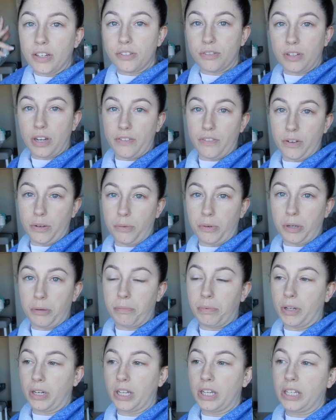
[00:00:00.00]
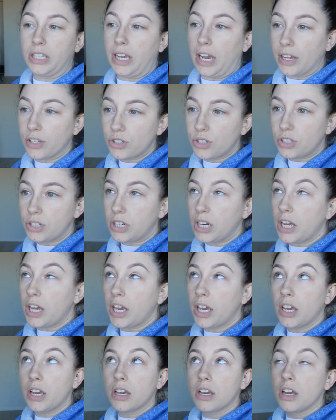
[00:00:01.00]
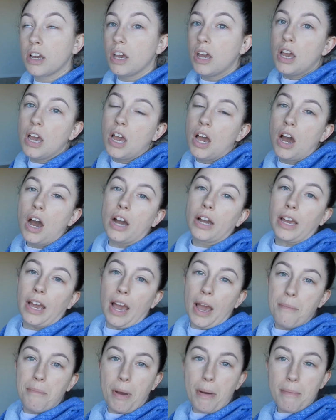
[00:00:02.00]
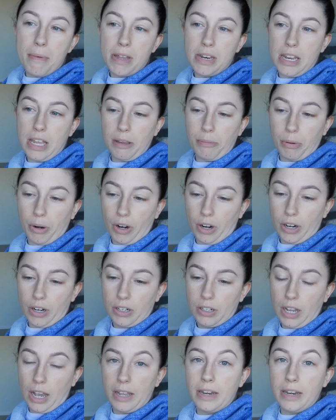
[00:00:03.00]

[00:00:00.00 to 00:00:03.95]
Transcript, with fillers: I just don't have anywhere to put it. Yesterday, okay, I met my neighbor.